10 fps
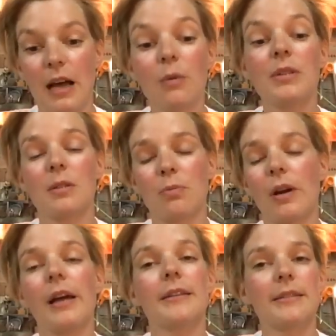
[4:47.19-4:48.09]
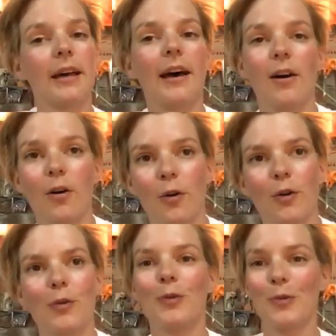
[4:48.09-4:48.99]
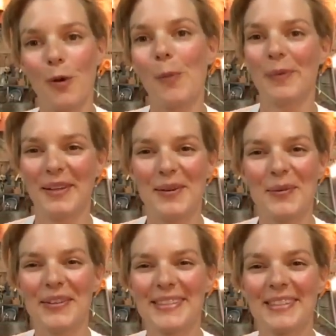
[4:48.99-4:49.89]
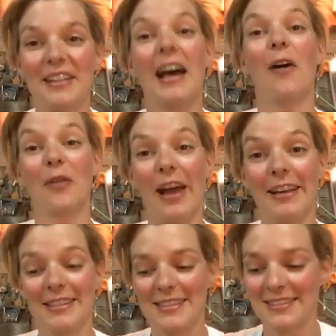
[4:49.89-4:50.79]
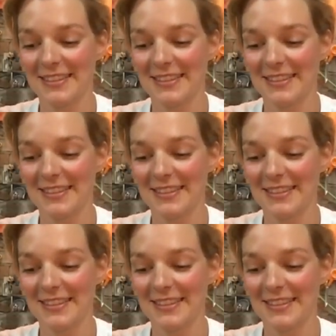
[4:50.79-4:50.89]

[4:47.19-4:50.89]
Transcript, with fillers: I was surprised how normal he was and how nice.